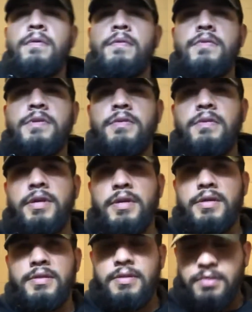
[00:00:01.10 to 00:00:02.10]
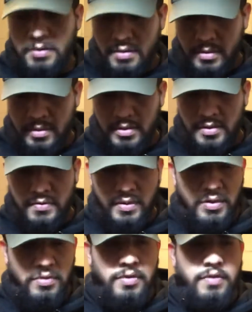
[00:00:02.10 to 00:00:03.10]
What's going on guys? Just want
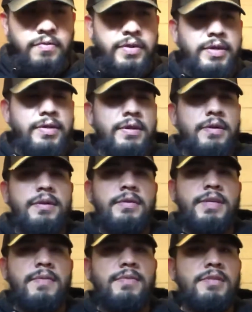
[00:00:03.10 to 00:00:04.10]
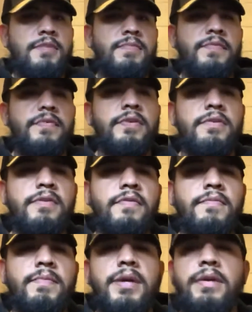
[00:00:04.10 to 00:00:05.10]
to do a quick uh, tabletop review
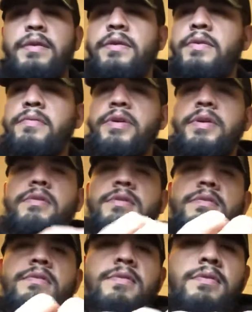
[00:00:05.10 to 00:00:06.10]
of my Norinco